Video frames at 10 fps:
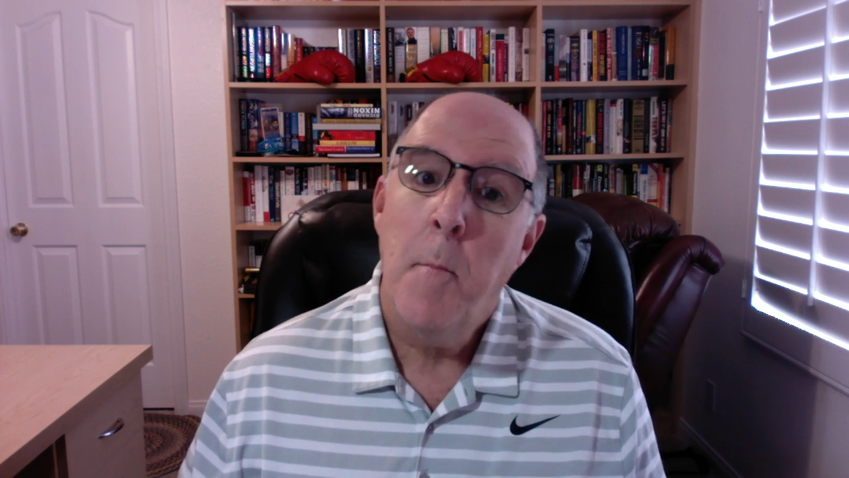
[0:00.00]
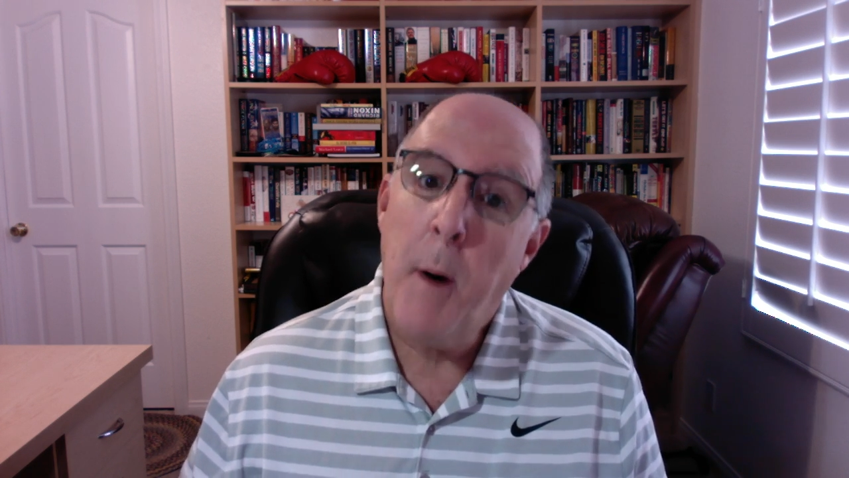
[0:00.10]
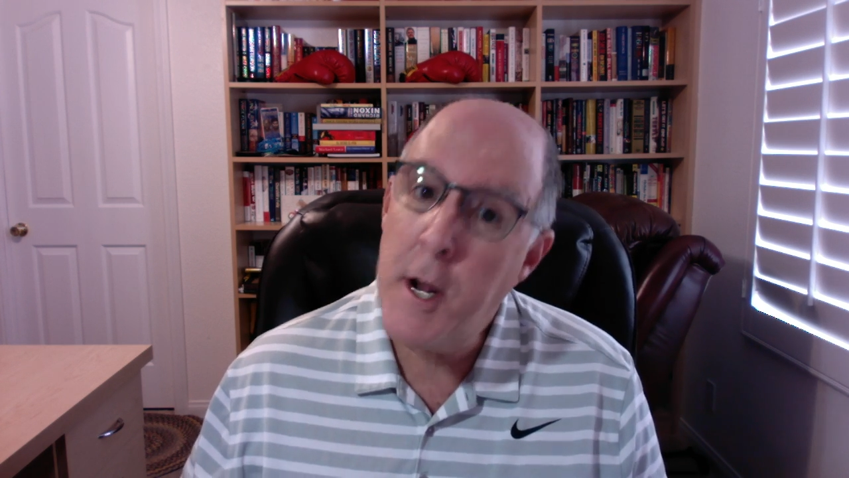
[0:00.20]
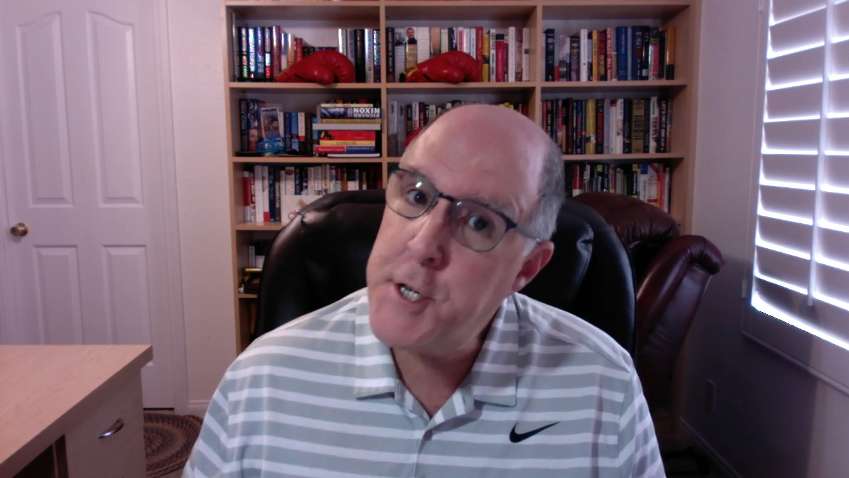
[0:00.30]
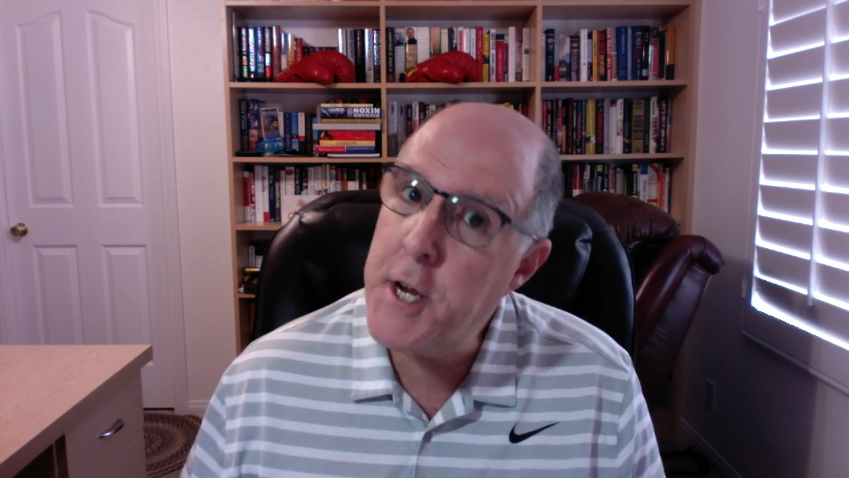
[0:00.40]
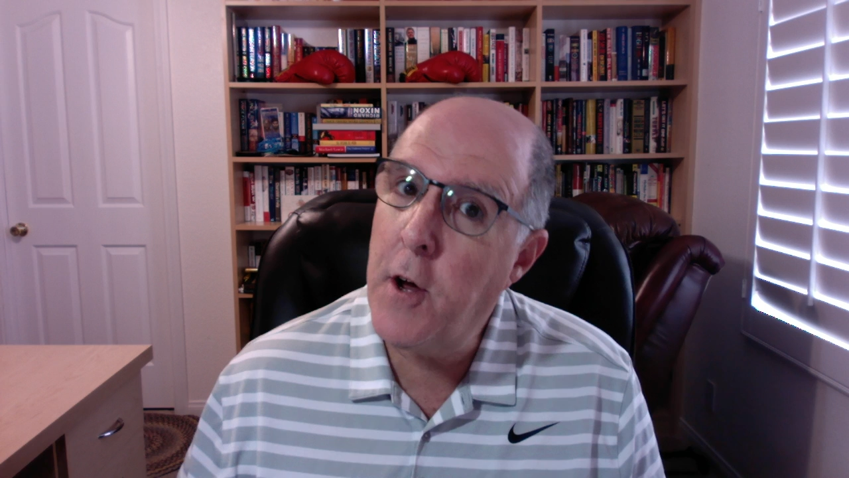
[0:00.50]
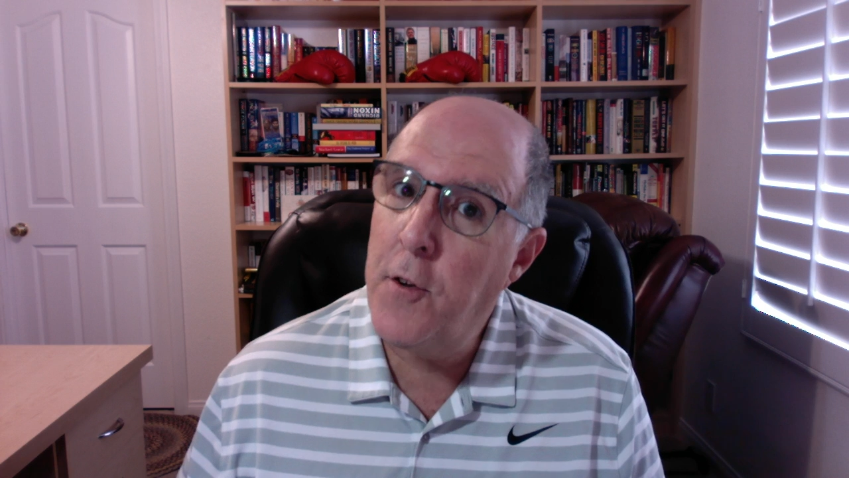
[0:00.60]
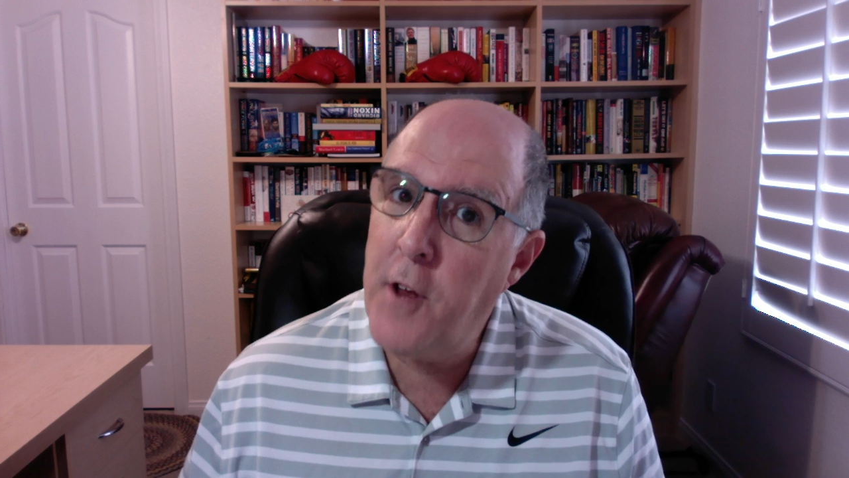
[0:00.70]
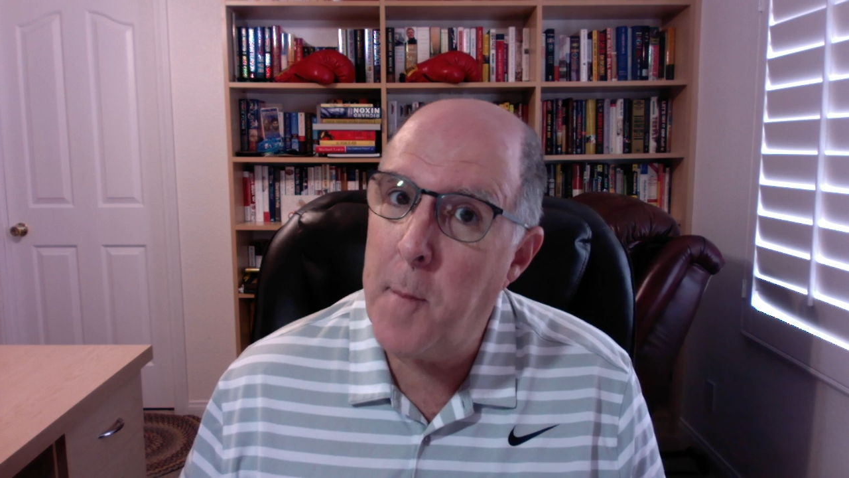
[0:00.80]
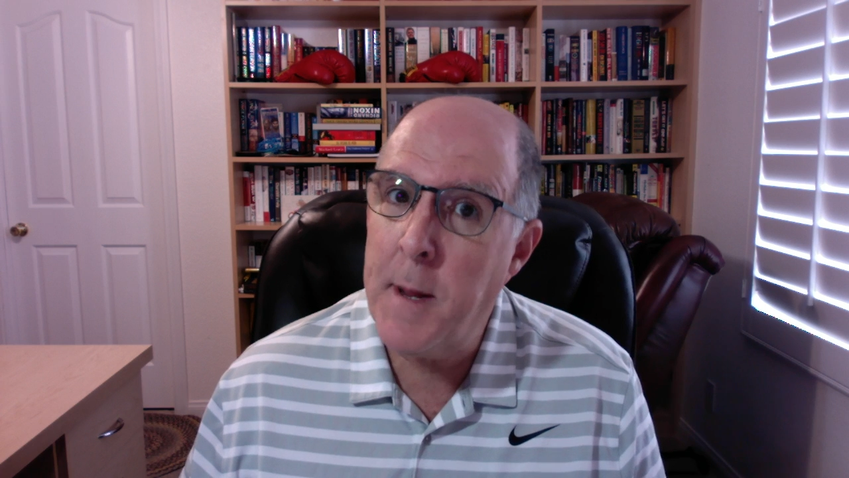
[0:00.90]
But she
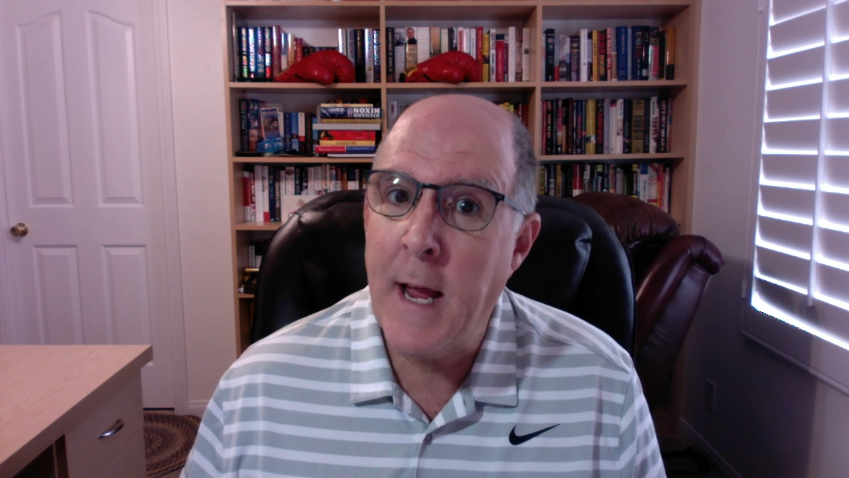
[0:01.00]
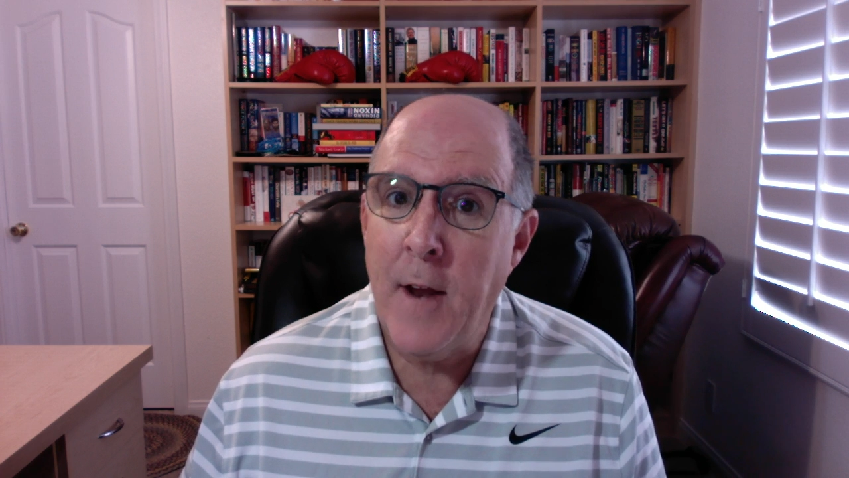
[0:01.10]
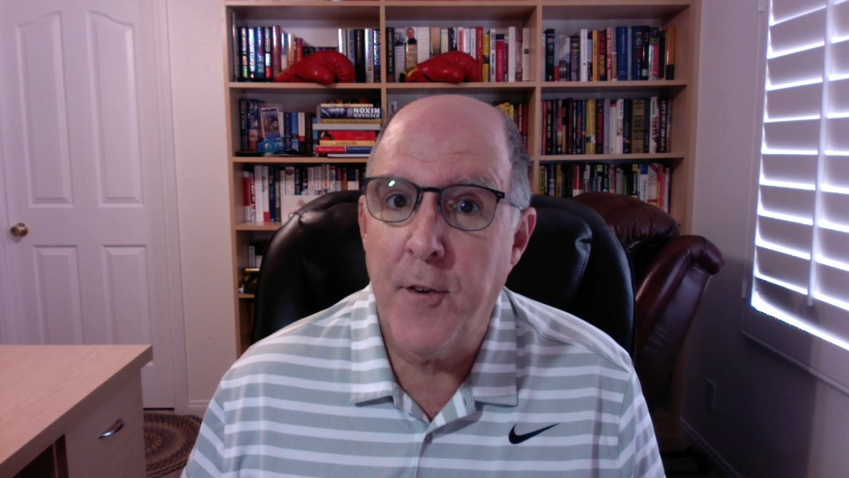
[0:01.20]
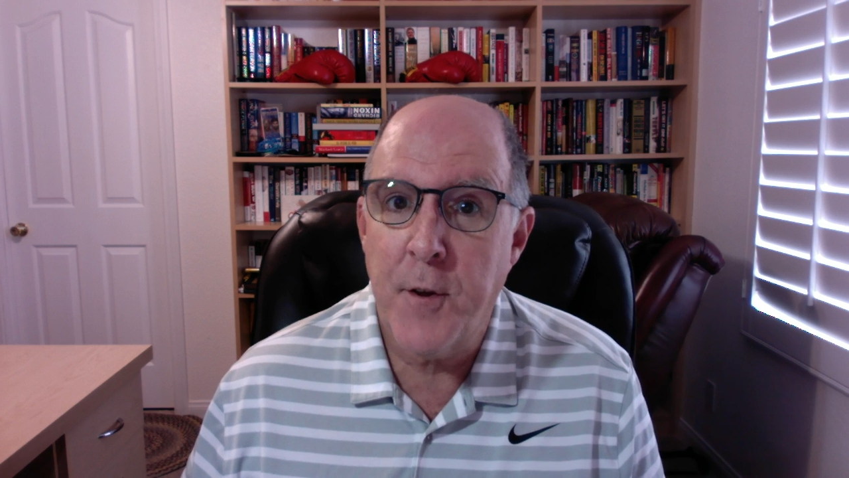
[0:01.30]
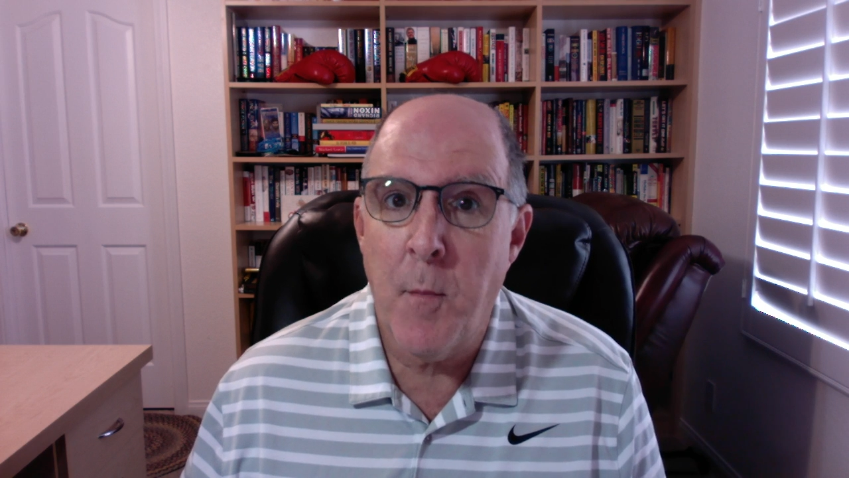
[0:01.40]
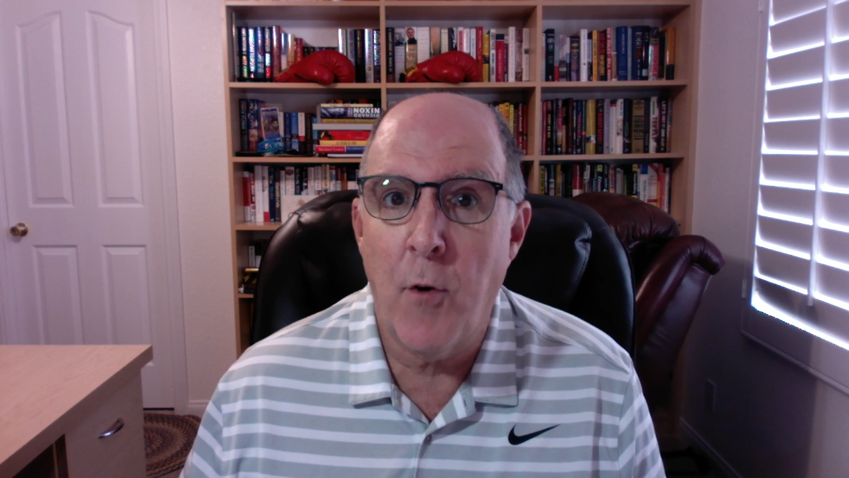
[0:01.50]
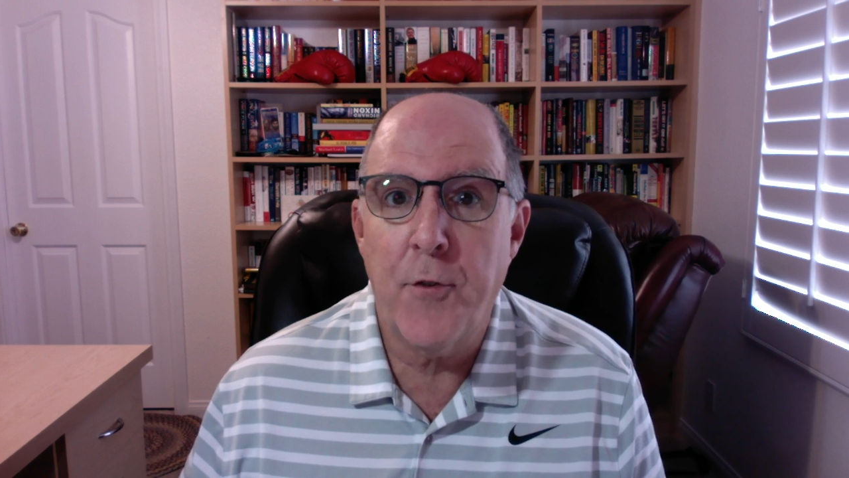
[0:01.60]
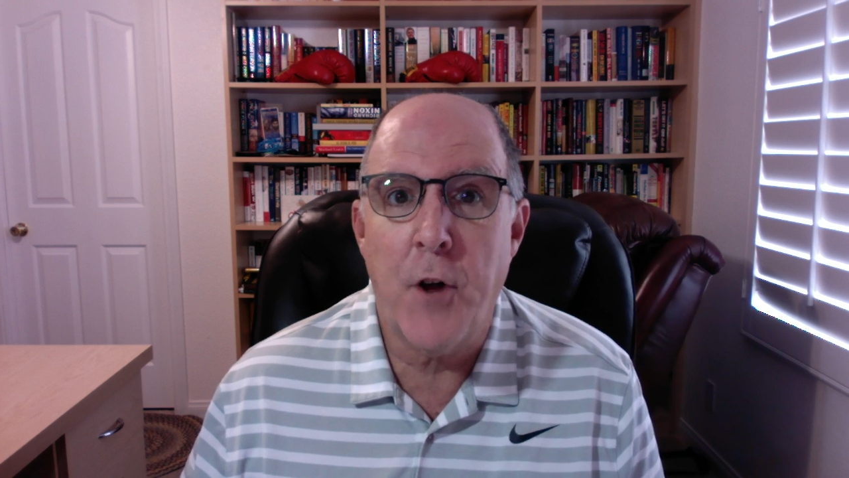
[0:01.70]
goes up against the most